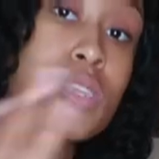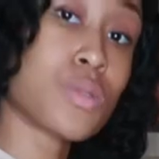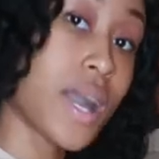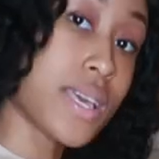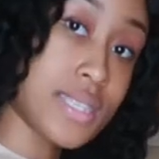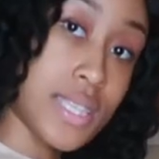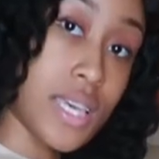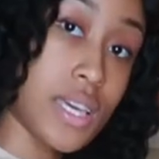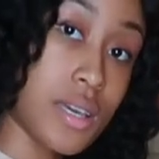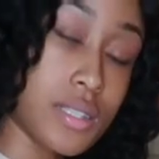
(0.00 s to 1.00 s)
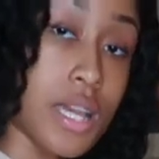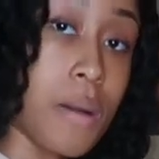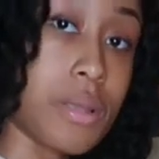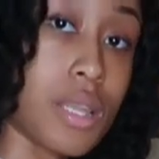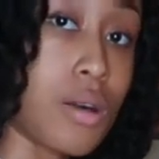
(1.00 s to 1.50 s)
you guys think down
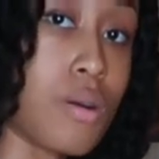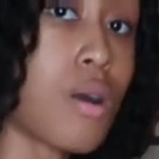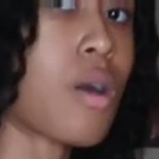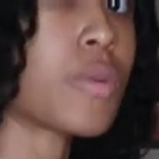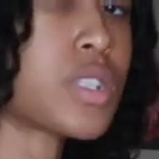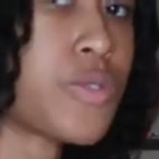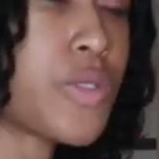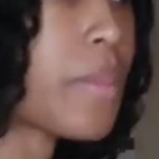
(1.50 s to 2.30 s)
below on what you feel